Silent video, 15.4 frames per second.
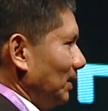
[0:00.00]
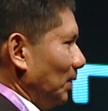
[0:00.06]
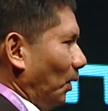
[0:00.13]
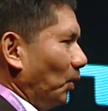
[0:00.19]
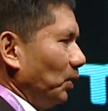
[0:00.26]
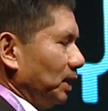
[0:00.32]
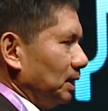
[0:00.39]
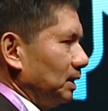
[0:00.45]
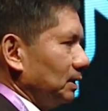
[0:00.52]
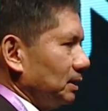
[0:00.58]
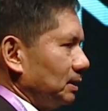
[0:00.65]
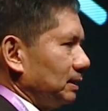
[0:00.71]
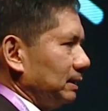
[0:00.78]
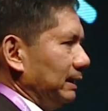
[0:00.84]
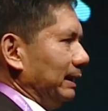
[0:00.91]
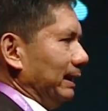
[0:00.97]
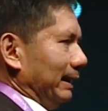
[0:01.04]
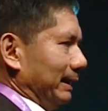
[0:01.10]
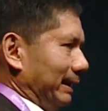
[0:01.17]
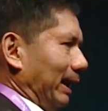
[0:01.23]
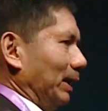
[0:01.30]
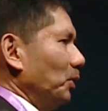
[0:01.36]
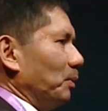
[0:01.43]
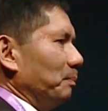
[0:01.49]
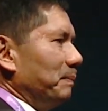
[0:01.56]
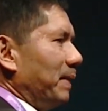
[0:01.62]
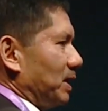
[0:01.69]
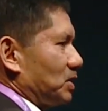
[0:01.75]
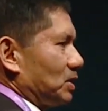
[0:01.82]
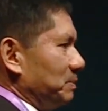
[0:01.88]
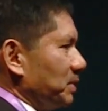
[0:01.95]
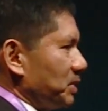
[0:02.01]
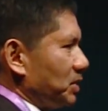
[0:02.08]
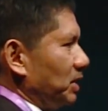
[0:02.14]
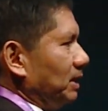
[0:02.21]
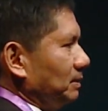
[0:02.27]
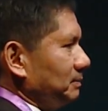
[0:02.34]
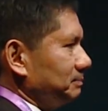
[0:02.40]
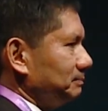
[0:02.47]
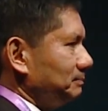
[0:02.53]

on earth cannot match the machine.